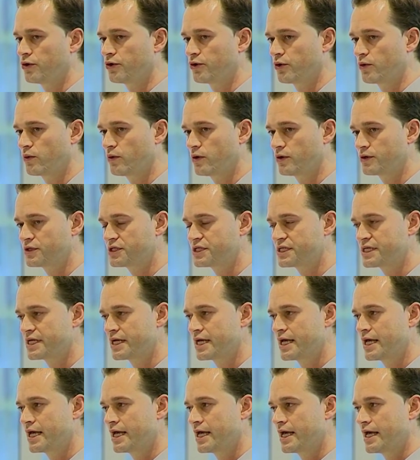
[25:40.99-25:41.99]
neurons.
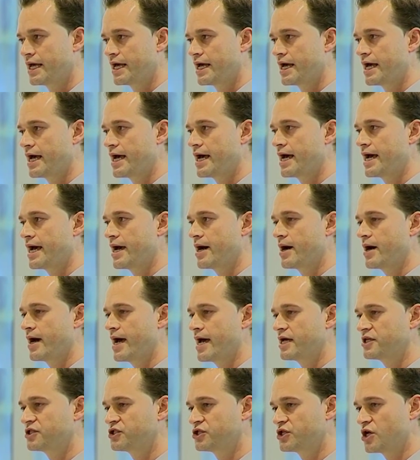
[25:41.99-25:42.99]

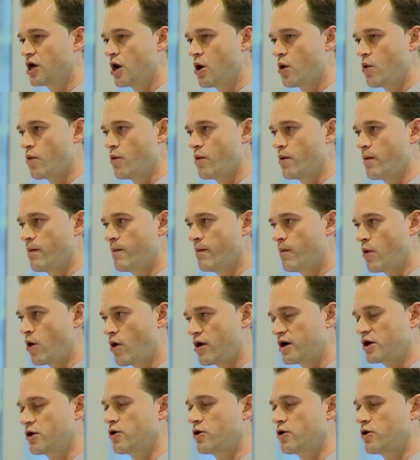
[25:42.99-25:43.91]
So more